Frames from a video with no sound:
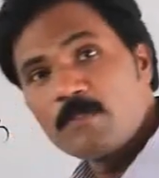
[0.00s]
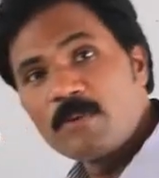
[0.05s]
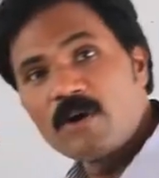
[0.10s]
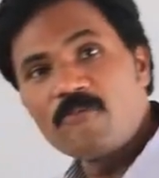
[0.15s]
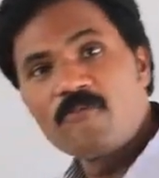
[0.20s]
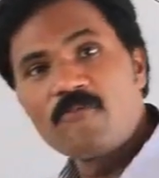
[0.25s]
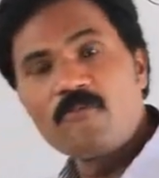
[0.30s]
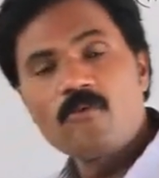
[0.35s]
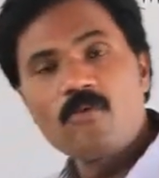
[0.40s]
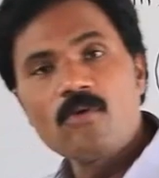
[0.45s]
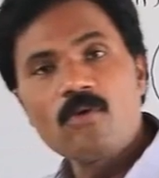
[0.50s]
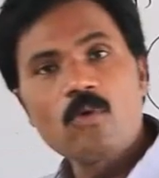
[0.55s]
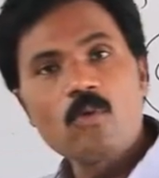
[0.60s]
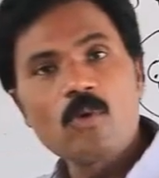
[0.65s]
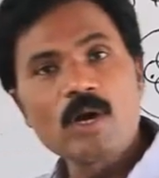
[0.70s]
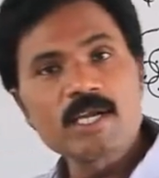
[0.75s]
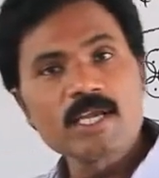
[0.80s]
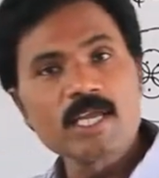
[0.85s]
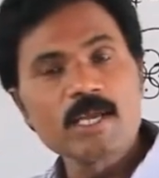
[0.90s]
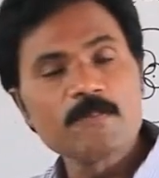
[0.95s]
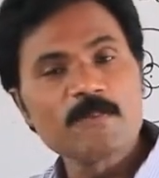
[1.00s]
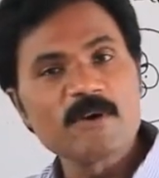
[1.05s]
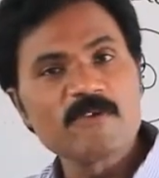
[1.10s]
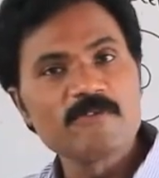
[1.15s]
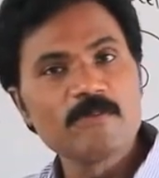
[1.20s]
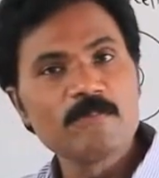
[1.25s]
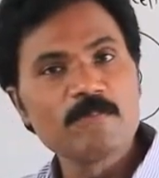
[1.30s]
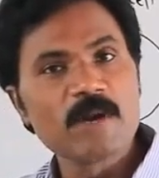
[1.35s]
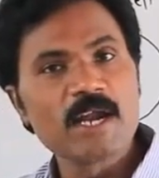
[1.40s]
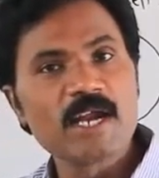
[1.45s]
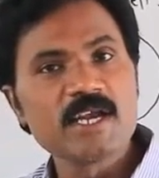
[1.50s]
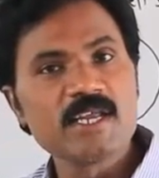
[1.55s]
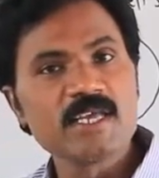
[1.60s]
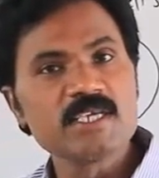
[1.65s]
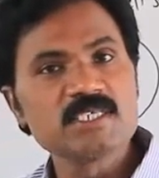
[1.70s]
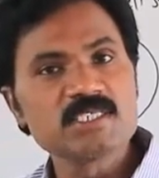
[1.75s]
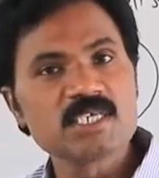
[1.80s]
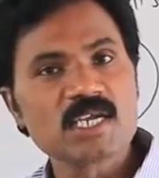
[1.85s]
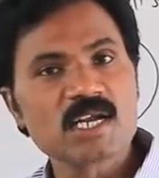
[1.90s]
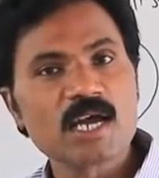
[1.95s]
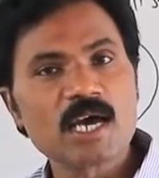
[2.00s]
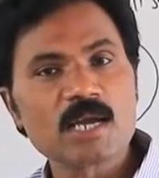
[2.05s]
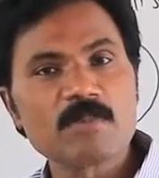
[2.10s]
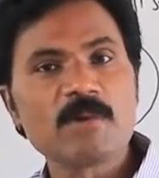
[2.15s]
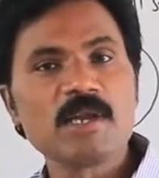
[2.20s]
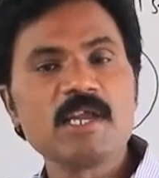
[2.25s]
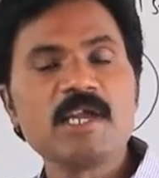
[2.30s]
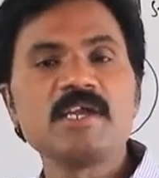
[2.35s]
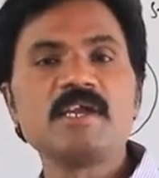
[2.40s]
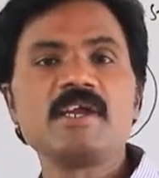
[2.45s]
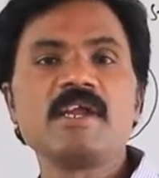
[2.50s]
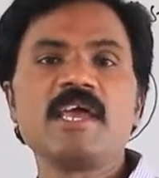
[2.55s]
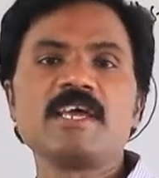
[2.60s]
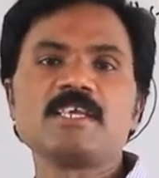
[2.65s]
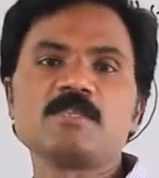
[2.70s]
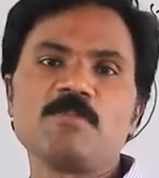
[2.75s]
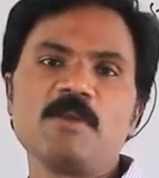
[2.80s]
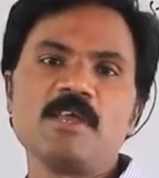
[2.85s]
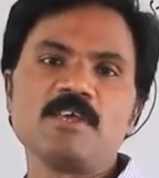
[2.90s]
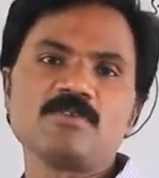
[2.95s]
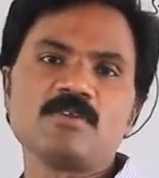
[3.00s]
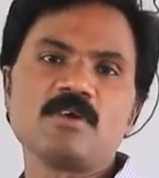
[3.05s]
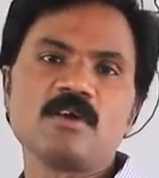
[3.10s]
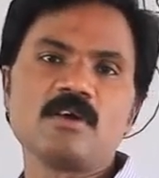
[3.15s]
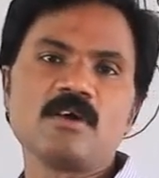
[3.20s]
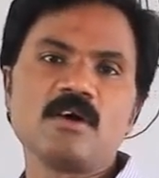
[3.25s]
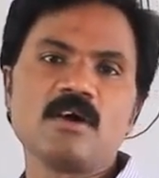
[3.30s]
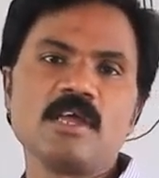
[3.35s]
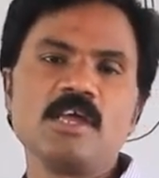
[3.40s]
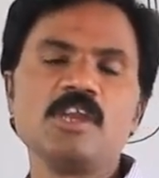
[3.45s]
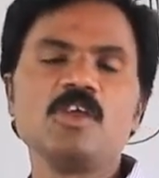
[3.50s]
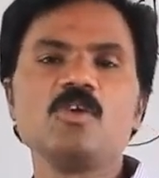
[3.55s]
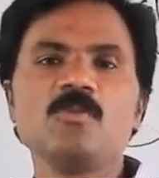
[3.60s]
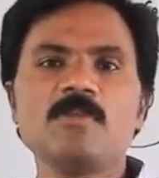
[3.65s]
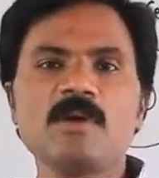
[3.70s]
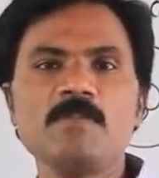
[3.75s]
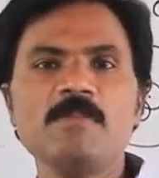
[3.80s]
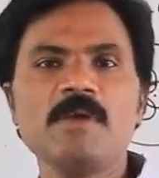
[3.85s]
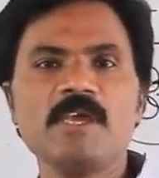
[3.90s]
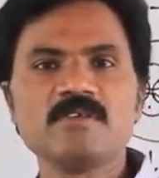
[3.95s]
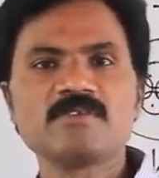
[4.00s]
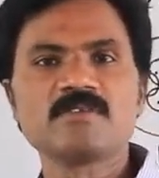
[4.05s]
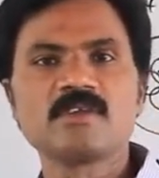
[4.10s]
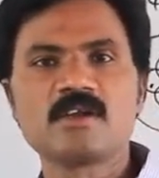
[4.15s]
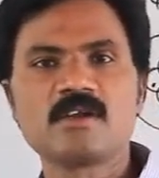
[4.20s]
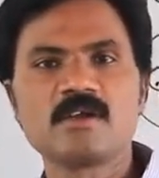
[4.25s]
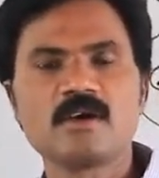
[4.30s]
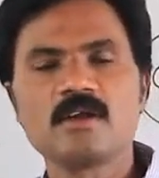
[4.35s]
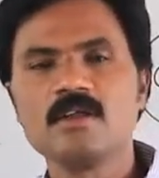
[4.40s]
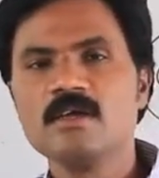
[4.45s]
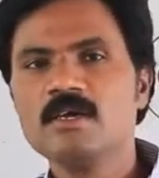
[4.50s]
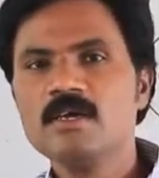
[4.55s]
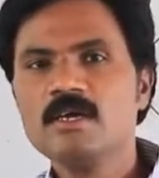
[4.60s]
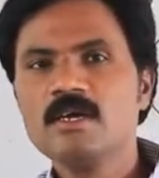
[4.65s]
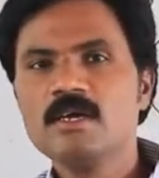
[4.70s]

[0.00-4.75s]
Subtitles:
of implantation normally it takes place and all in human beings and all.